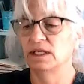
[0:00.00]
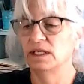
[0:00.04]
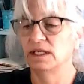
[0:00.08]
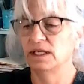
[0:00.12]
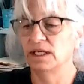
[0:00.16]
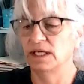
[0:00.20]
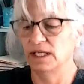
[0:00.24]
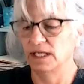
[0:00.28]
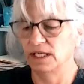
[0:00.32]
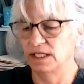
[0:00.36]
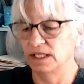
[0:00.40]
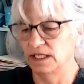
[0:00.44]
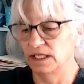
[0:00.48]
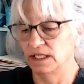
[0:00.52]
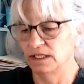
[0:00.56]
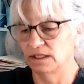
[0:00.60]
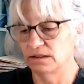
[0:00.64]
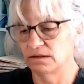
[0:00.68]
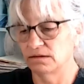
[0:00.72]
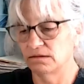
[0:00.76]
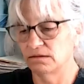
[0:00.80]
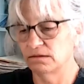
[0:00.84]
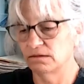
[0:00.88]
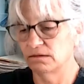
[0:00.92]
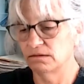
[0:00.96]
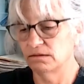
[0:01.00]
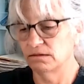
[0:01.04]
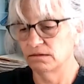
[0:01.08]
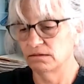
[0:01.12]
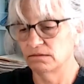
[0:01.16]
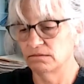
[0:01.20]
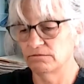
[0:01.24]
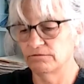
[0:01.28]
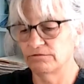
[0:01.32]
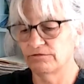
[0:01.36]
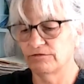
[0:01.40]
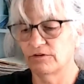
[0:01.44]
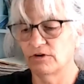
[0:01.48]
and it
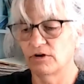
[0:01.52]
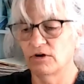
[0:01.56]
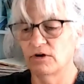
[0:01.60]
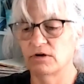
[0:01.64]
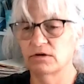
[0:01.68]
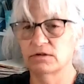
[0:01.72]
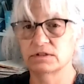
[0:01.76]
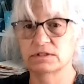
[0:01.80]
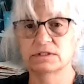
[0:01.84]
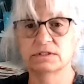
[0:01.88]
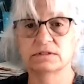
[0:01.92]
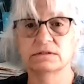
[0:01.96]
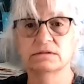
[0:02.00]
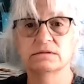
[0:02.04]
frogs